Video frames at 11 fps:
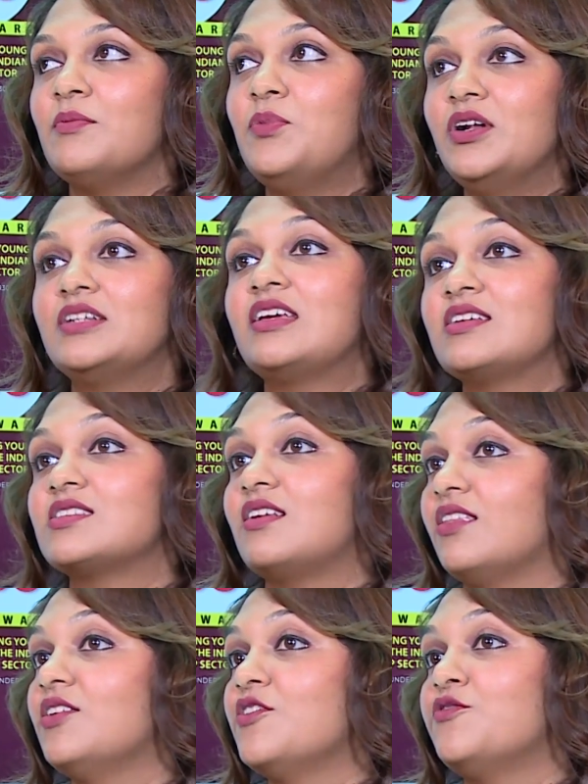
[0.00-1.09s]
building is
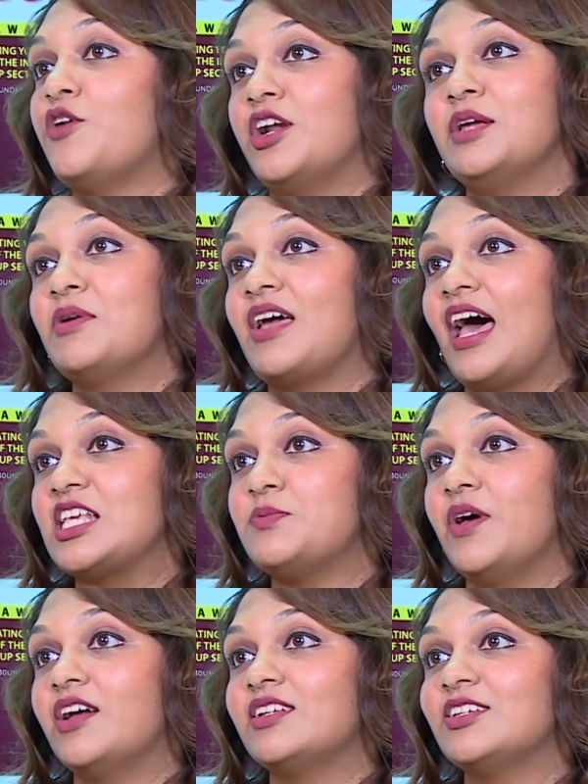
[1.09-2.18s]
another very big
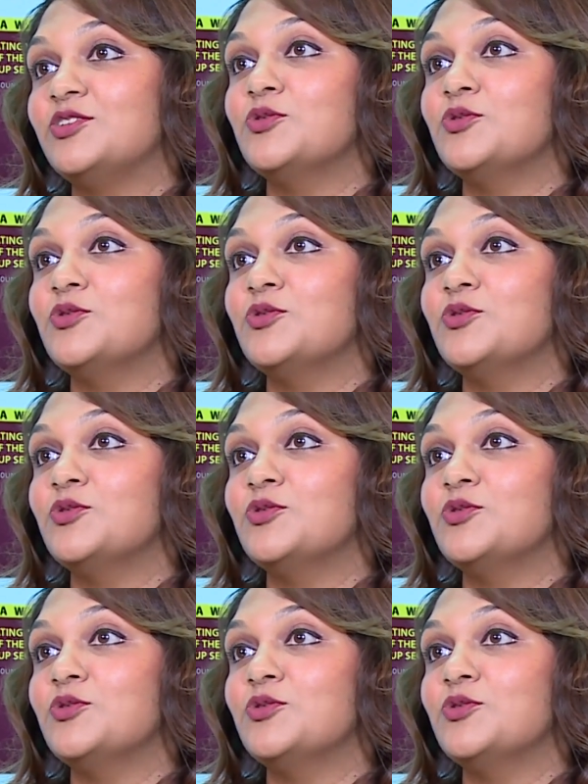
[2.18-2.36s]
aspect.